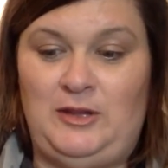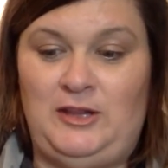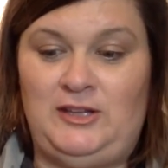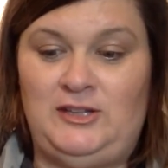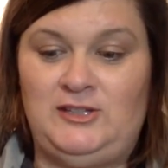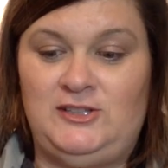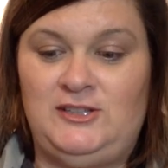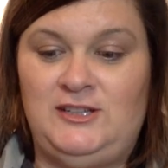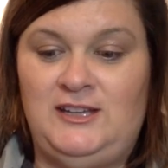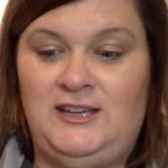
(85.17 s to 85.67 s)

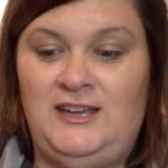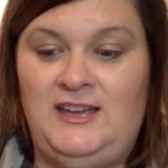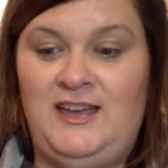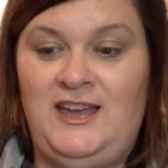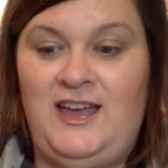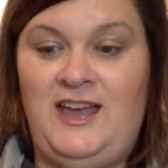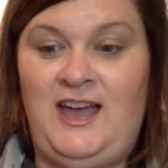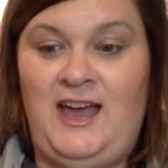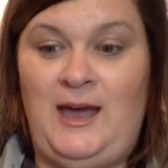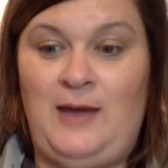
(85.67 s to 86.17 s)
polish.
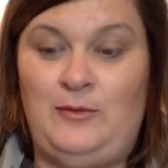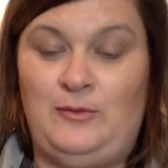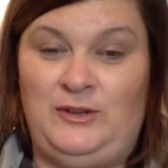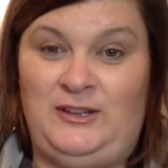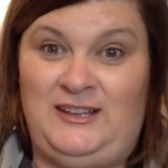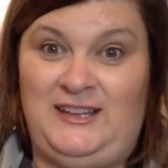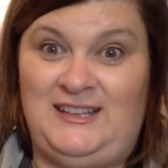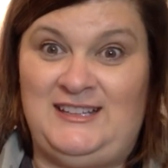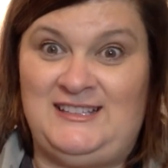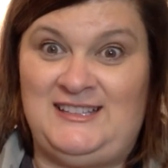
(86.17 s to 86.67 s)
I'm
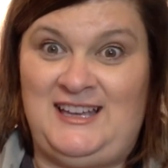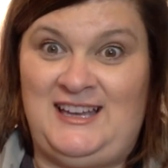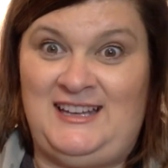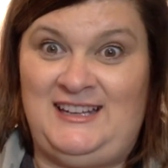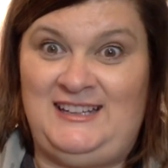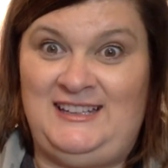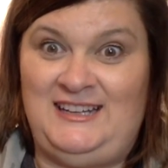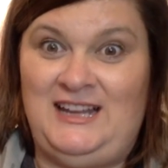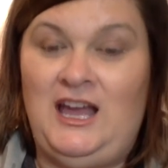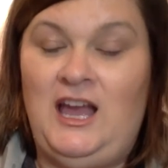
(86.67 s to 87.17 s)
really
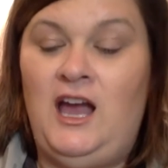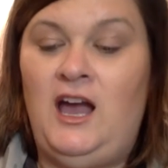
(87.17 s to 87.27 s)
excited.